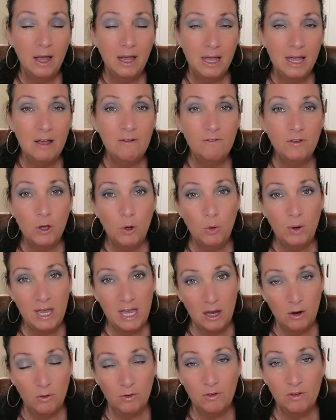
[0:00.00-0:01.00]
if you
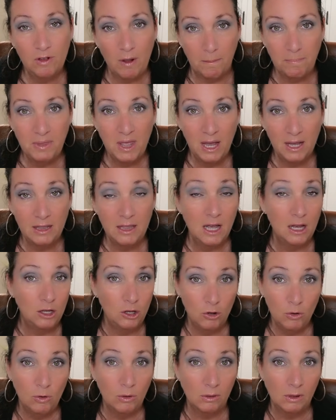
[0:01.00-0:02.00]
hear something that
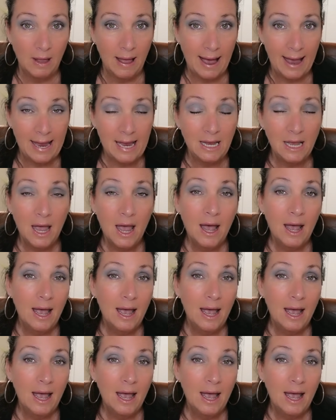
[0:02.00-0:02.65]
you don't like.